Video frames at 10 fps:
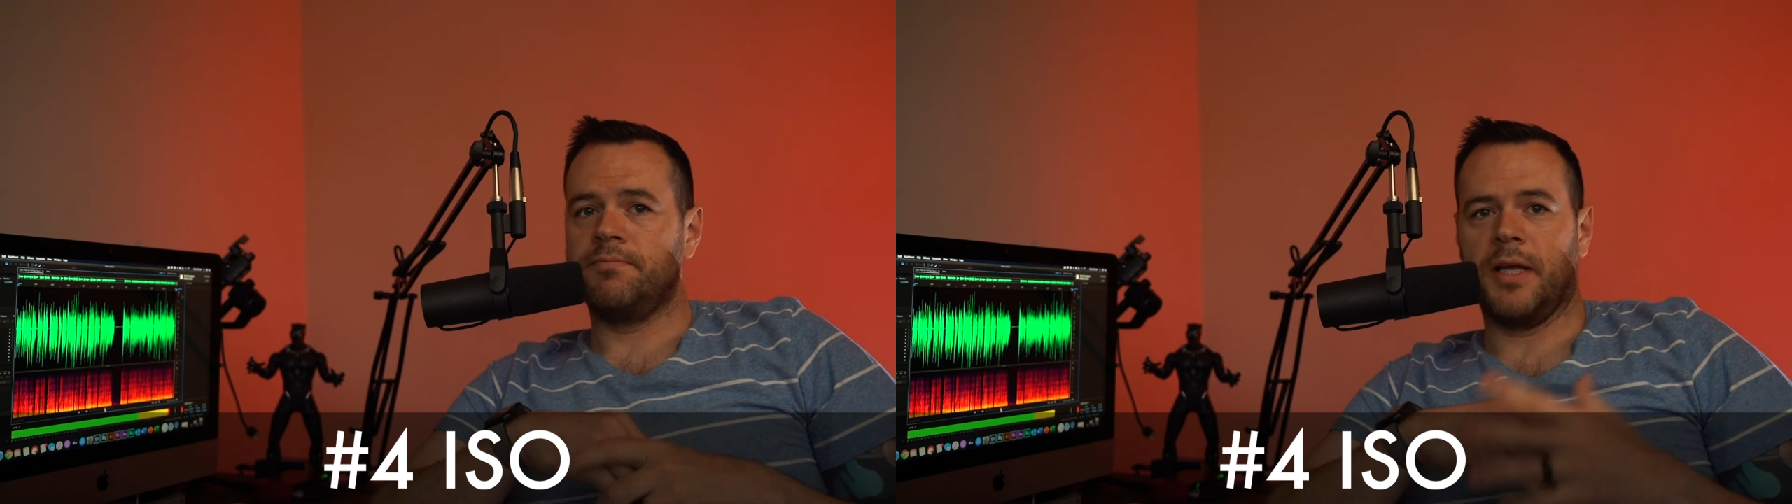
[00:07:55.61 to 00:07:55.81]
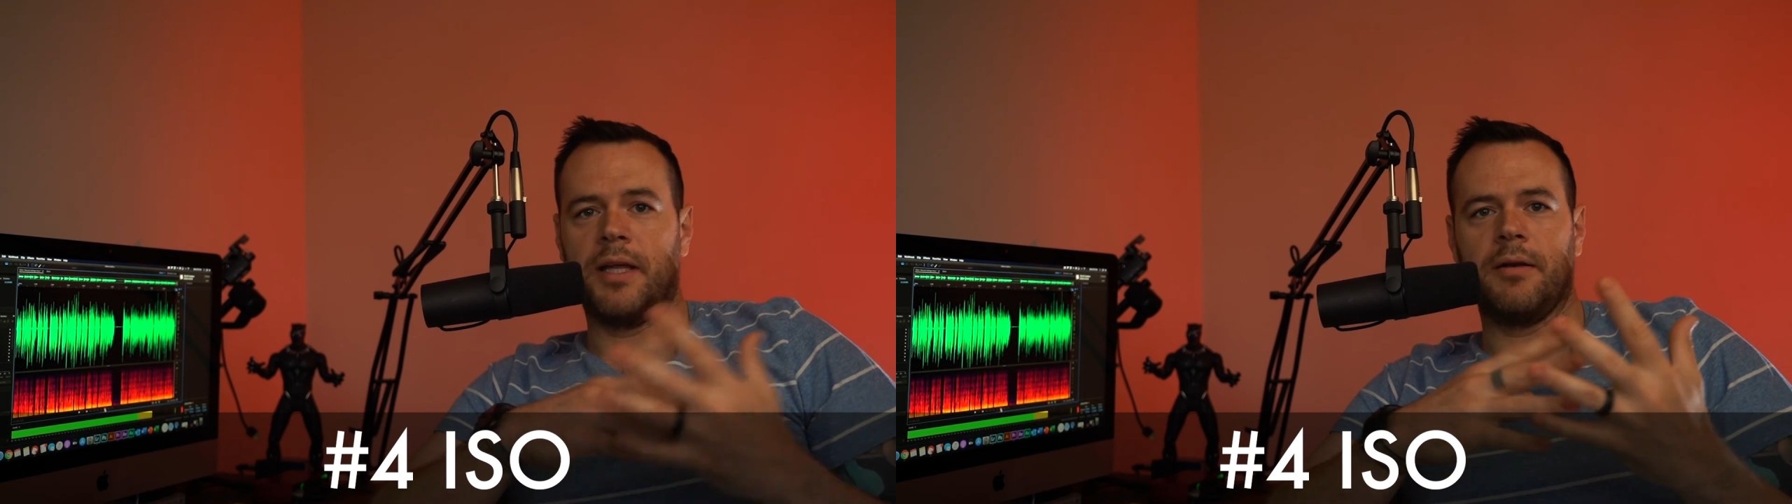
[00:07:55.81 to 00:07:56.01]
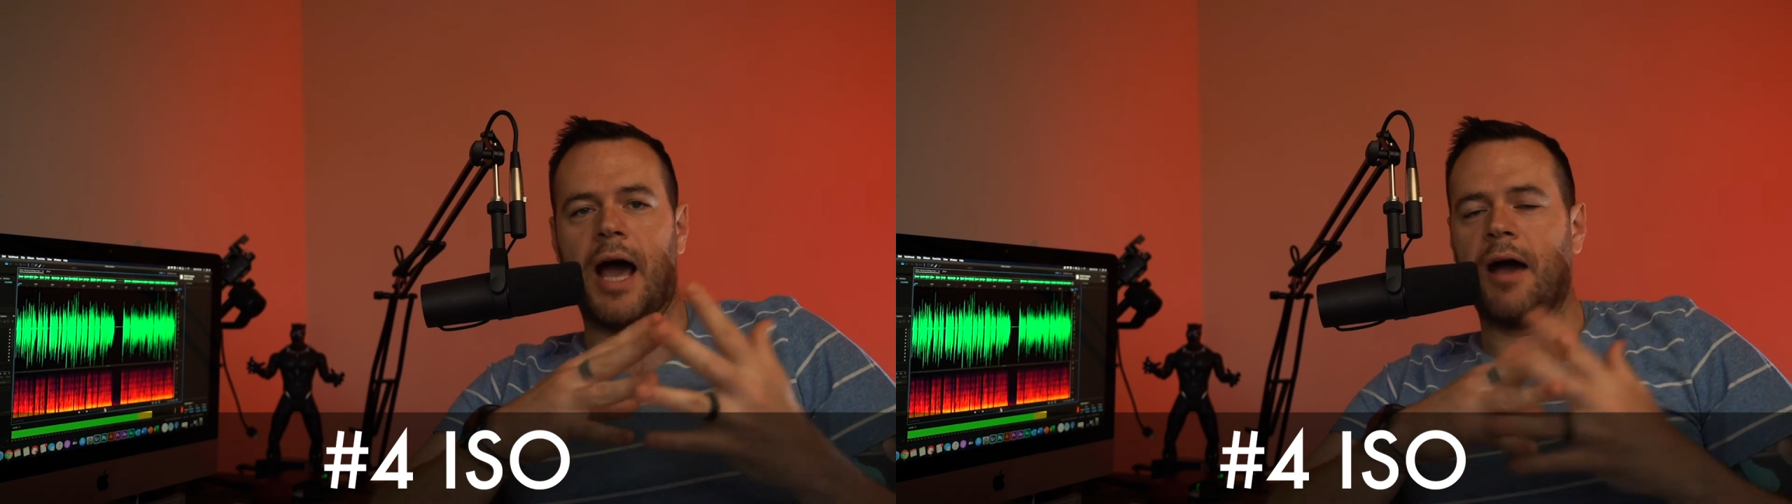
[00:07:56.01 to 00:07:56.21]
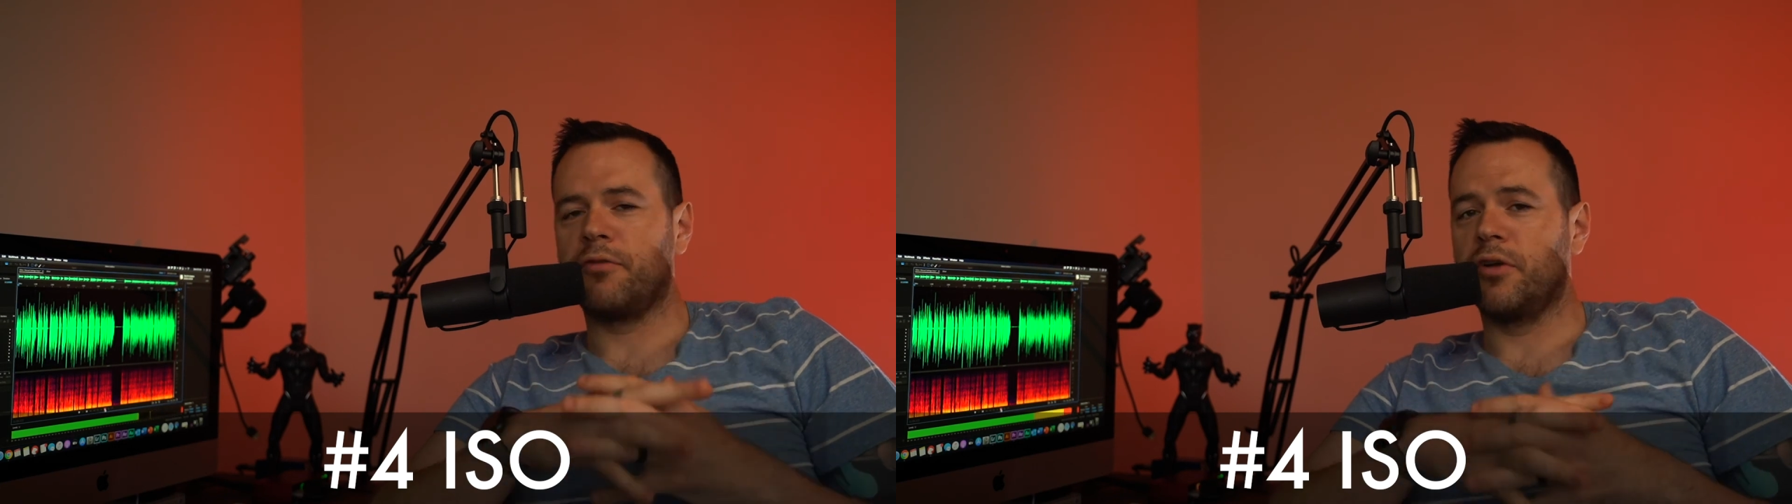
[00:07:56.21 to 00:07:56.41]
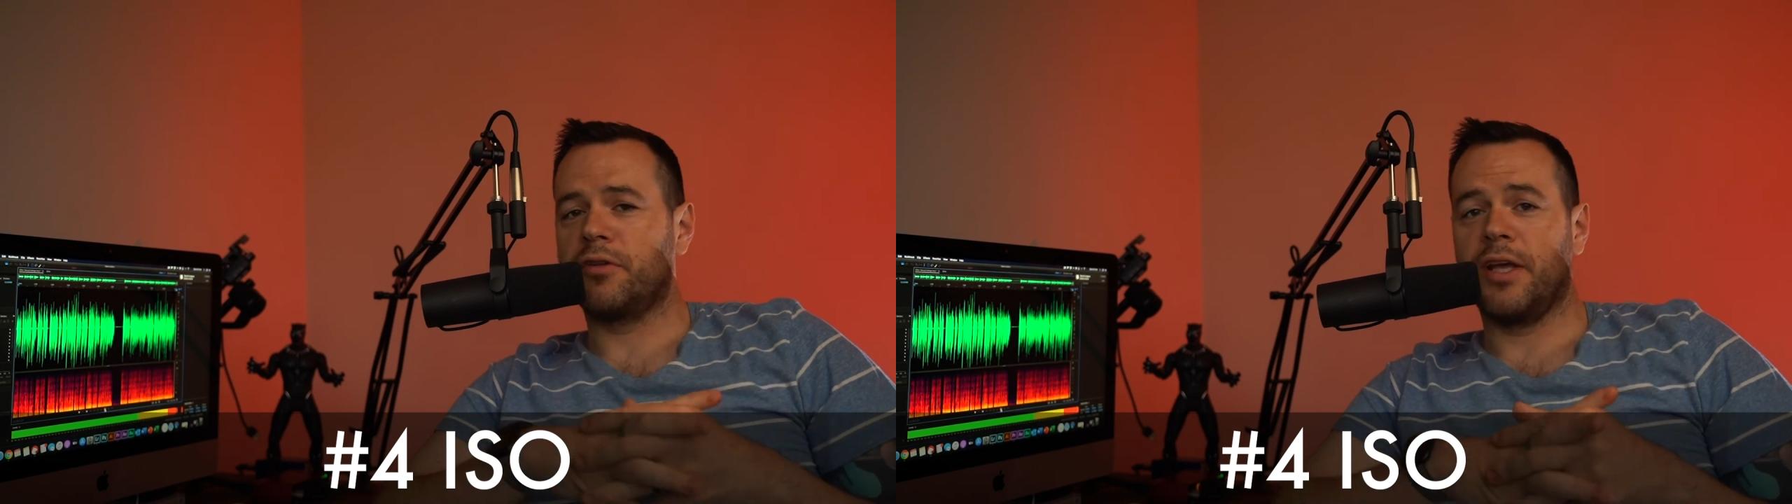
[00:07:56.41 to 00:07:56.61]
and I've
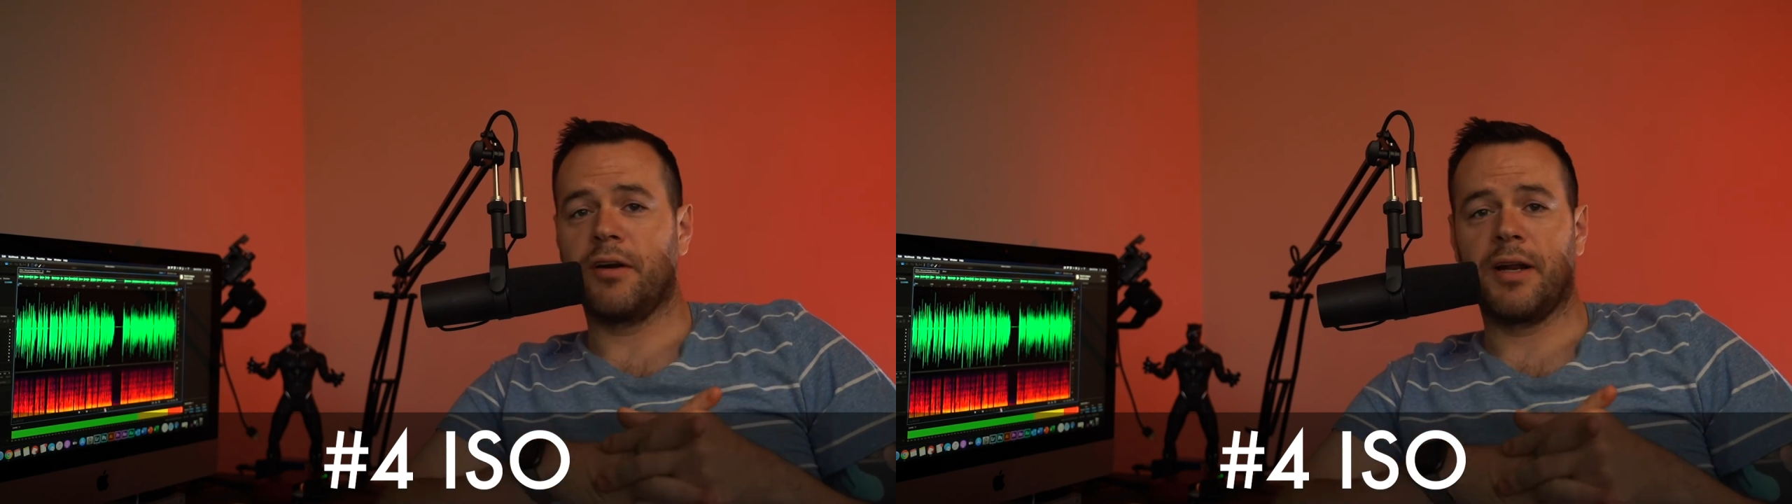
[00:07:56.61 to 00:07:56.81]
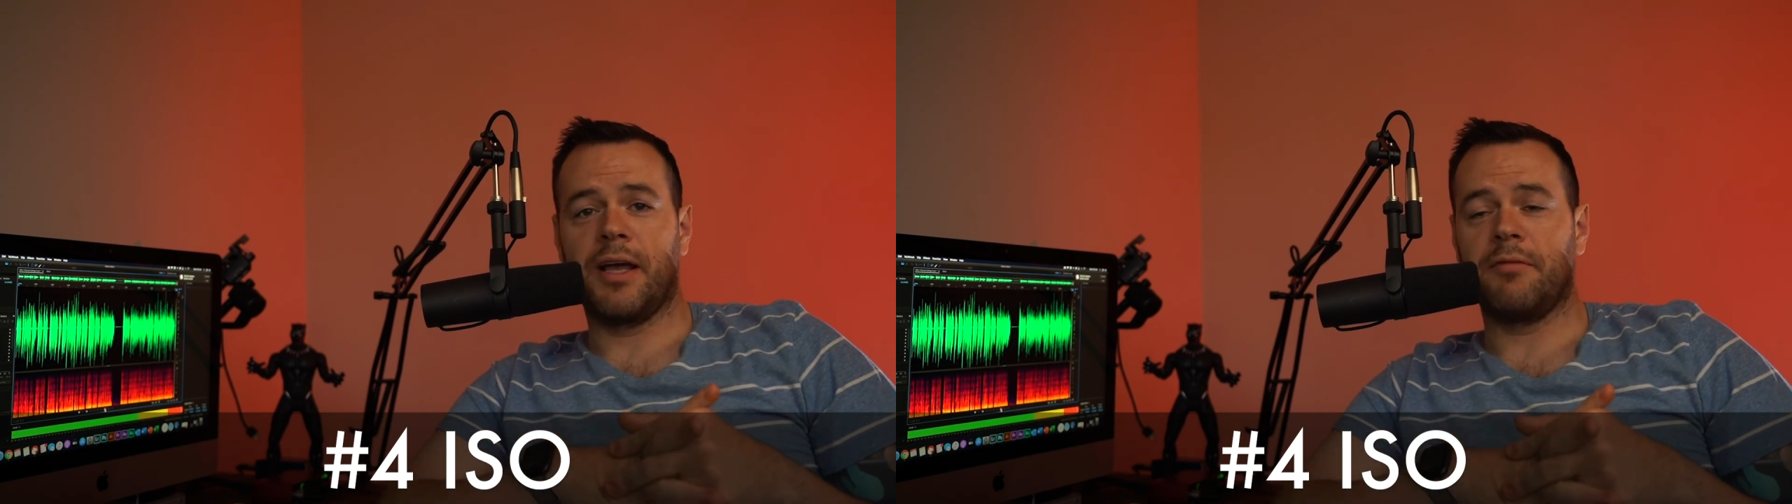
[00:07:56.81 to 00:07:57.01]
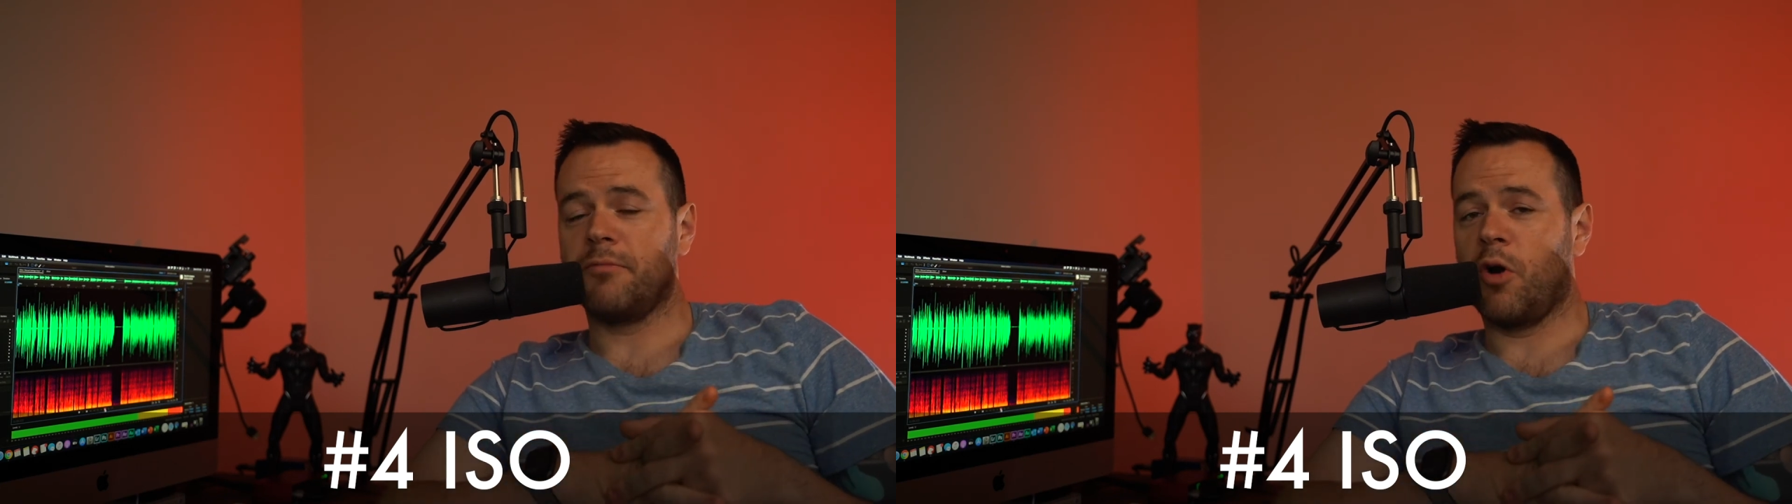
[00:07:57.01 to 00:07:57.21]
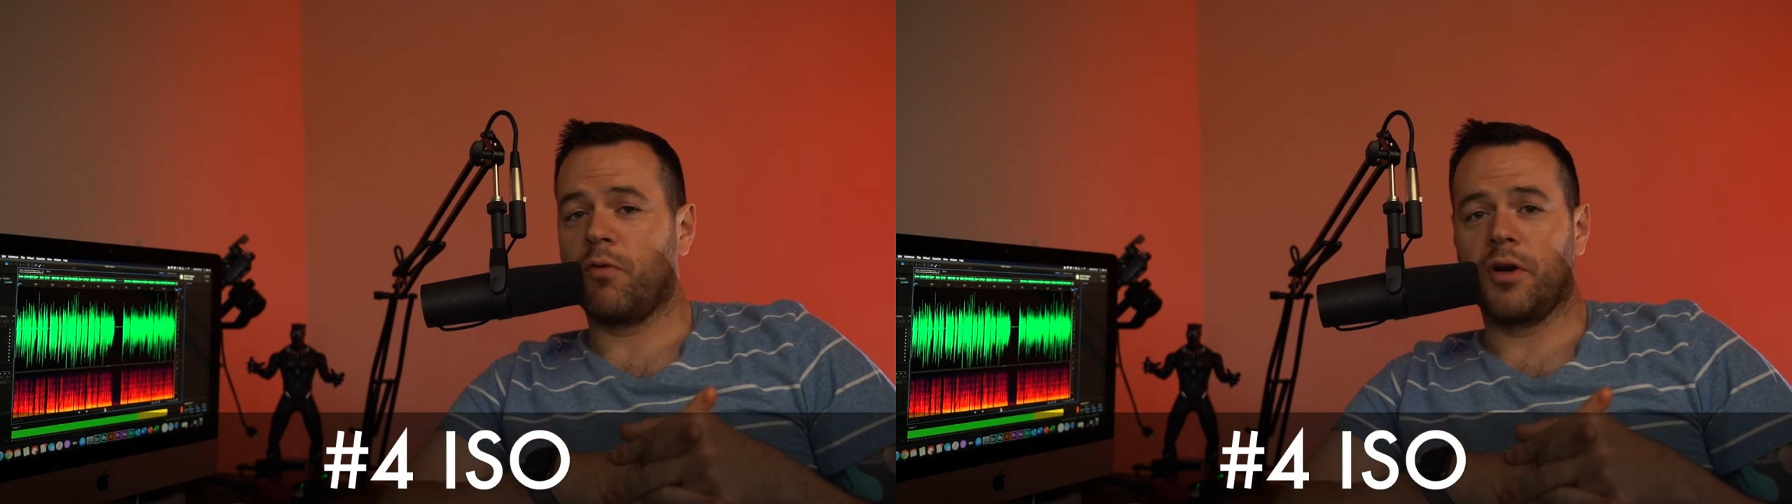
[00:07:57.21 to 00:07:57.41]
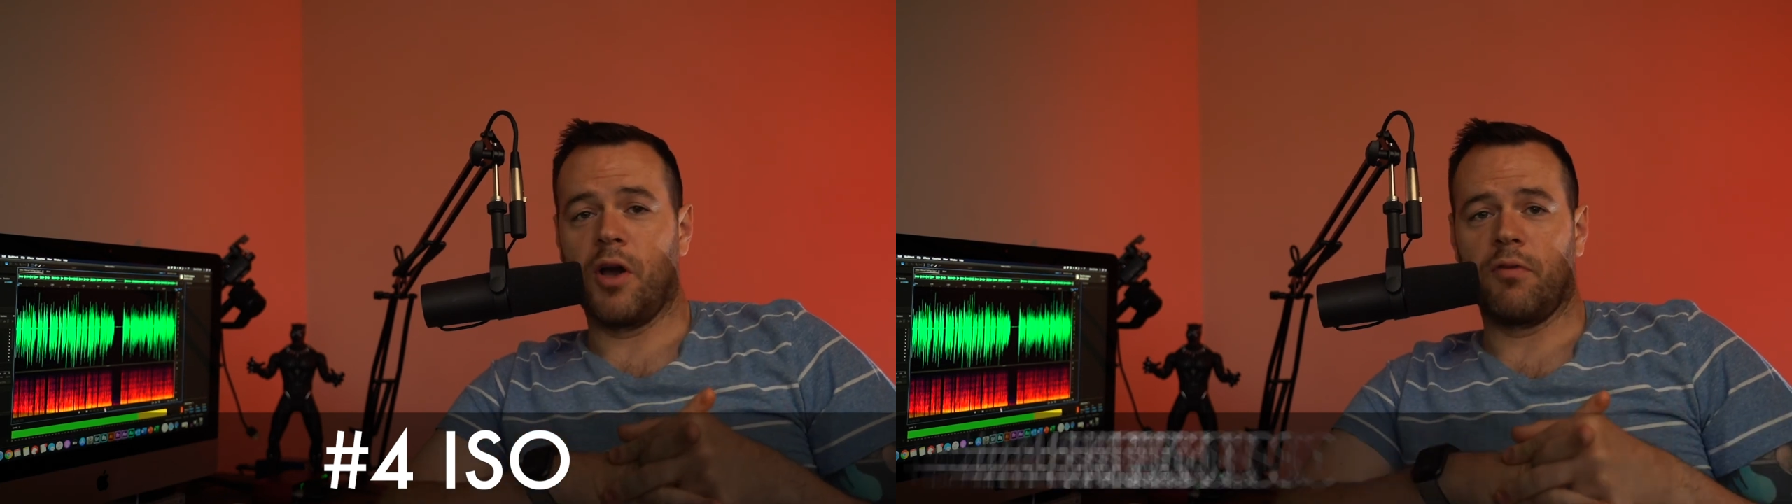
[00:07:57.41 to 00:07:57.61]
looked the internet
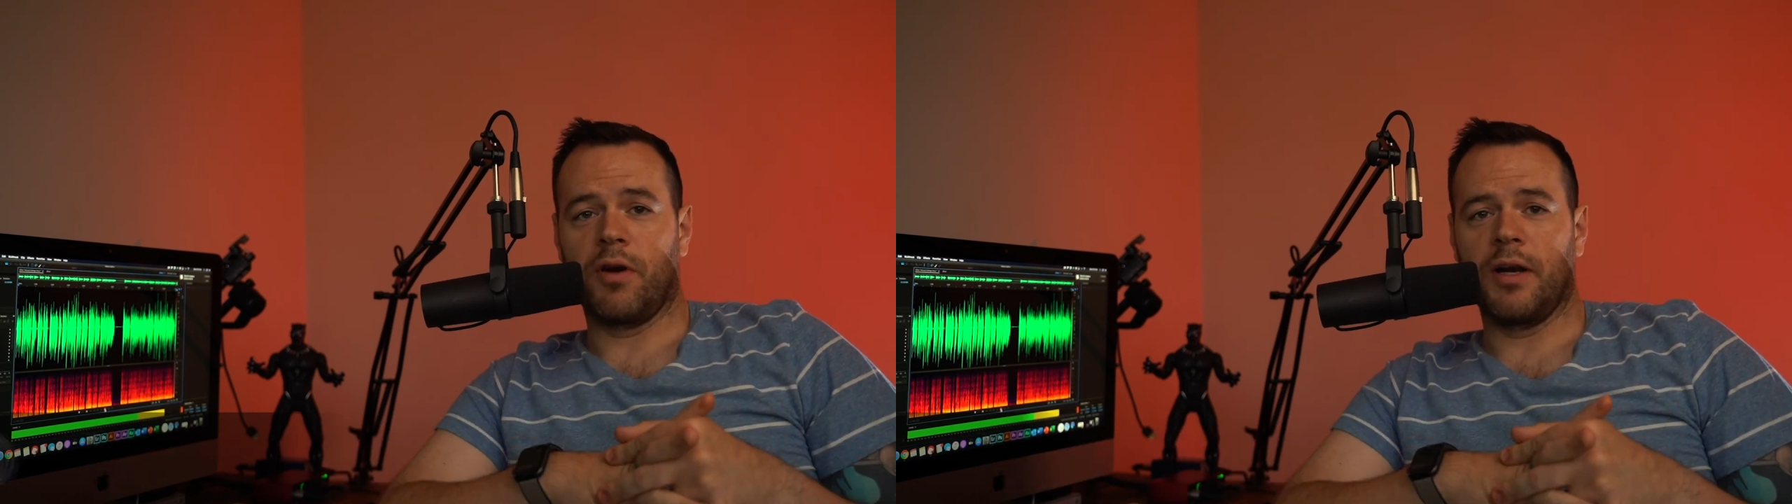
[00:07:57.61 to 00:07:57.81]
over and over